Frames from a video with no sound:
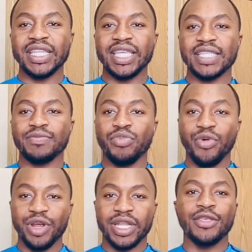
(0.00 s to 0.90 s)
Ethics
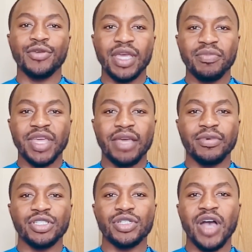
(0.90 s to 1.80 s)
Board. You can be
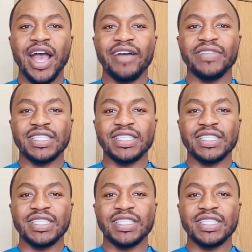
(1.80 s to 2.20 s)
able to have